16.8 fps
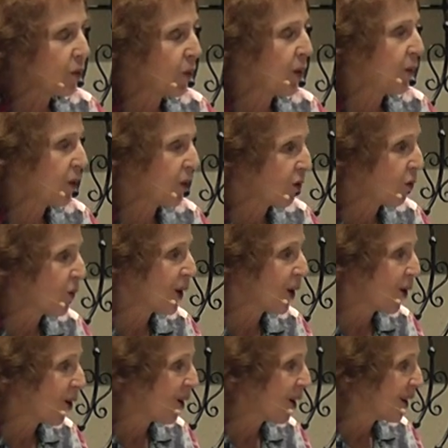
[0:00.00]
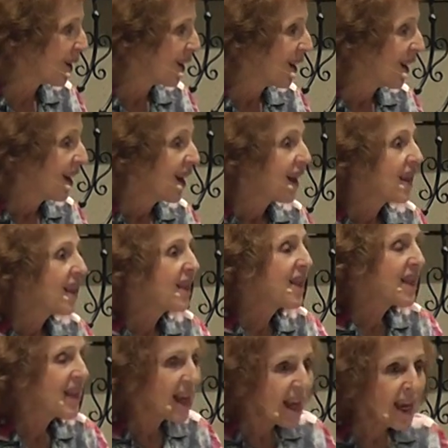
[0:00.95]
to what was going on.
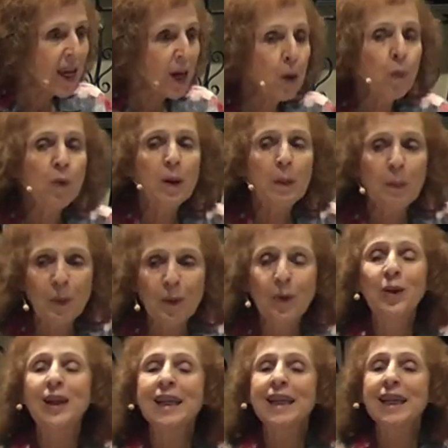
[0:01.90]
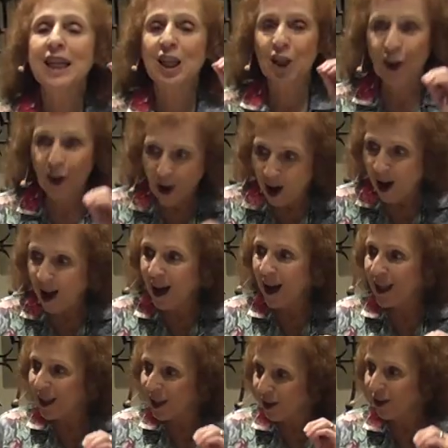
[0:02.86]
They were putting
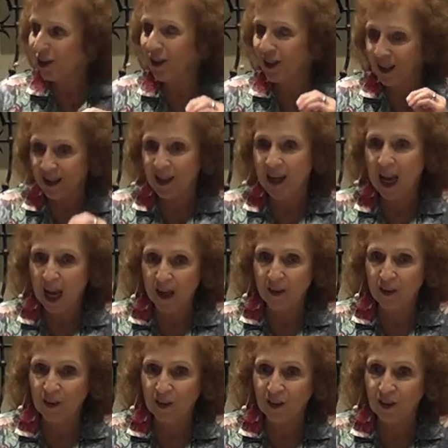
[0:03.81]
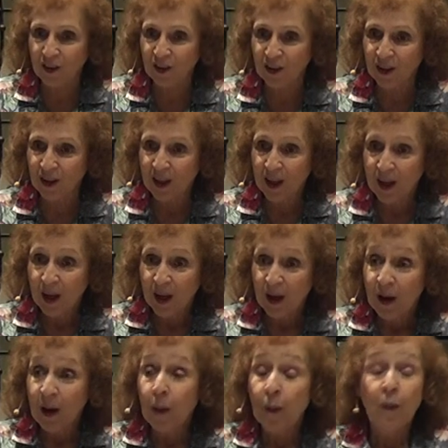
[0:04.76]
God to the test.
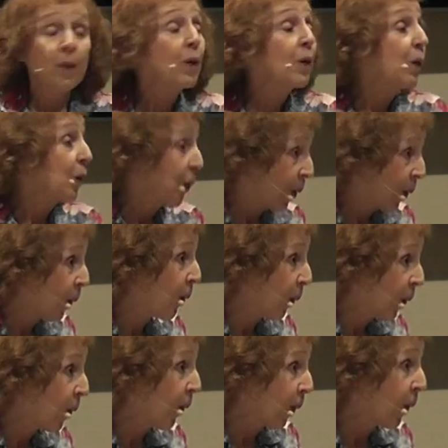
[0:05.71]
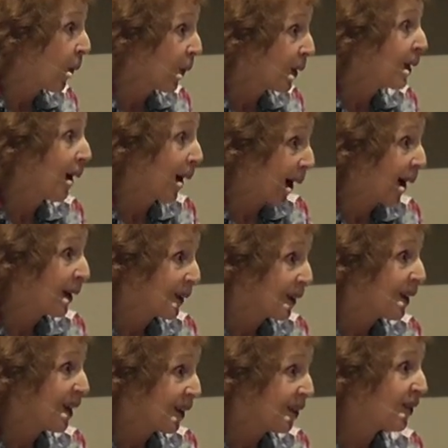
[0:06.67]
Oh, yeah,
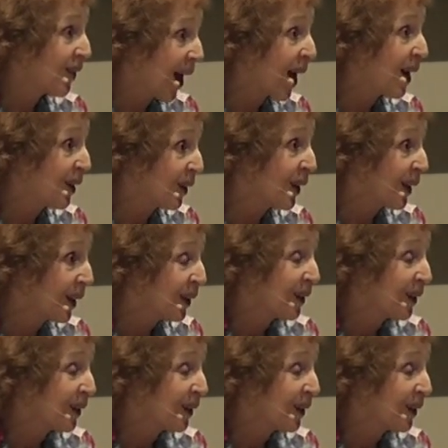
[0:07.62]
exactly,